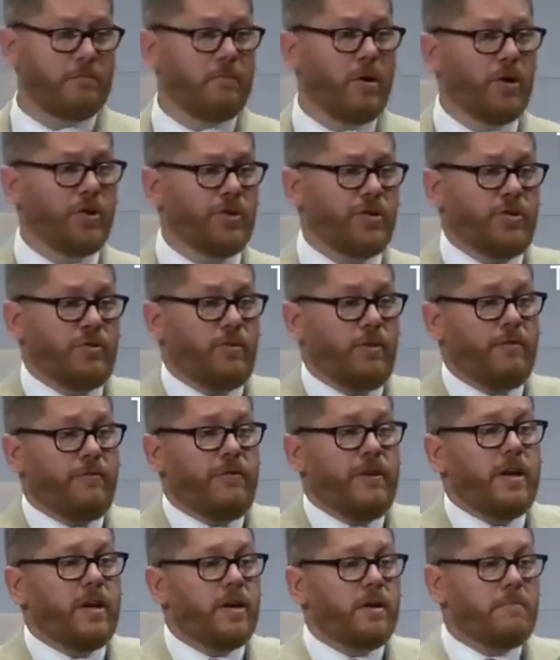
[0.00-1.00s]
most
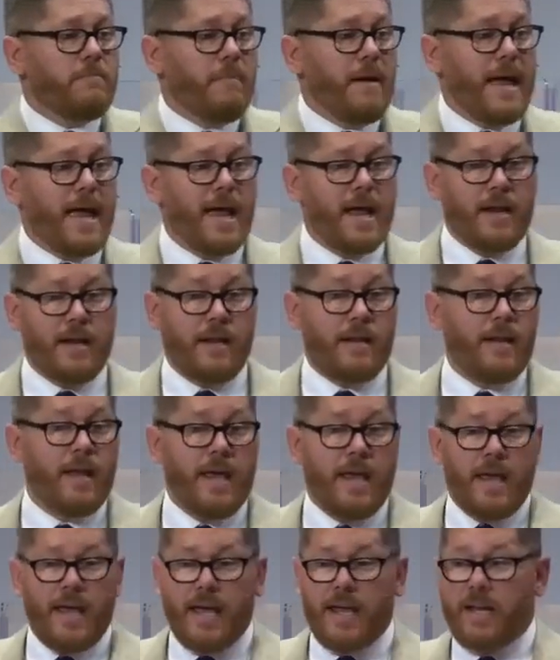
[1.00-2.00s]
revered man in,
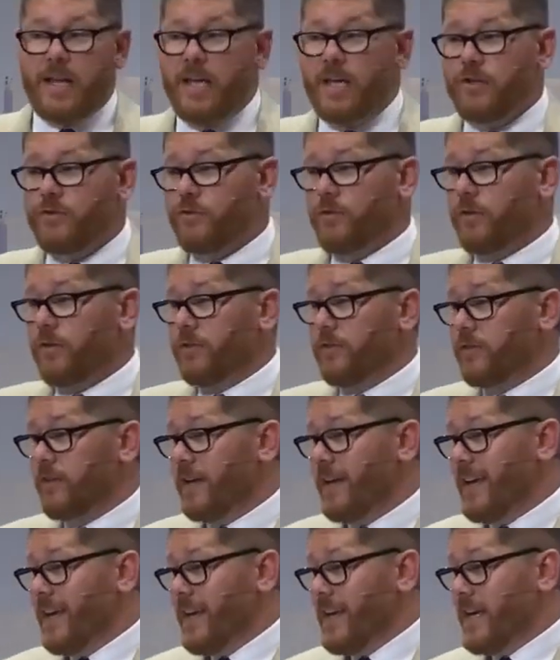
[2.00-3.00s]
in Israel's
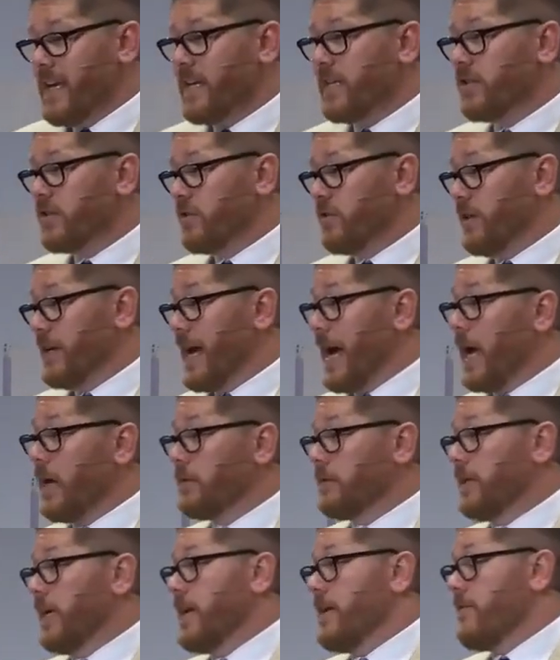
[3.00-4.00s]
history
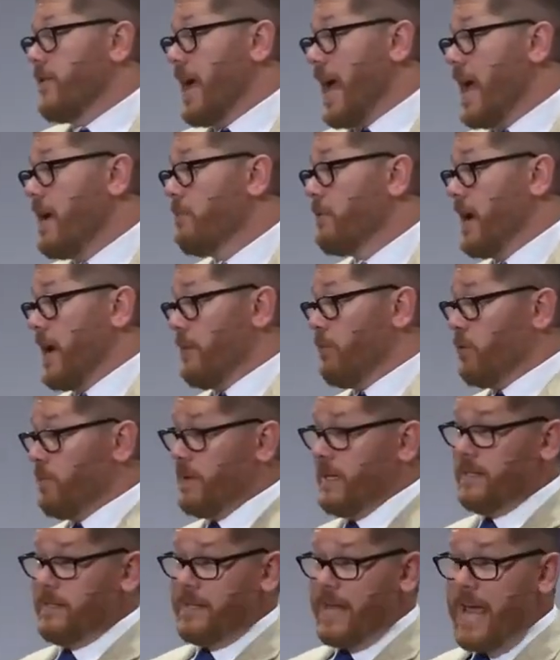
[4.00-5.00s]
outside of Abraham would
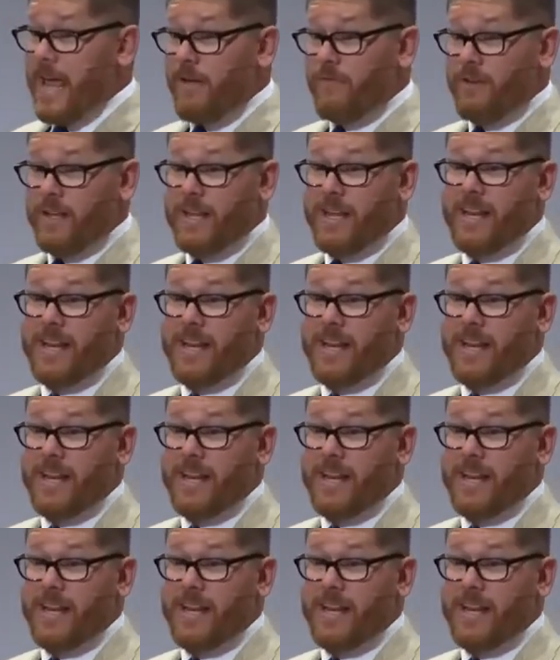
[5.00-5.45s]
be David.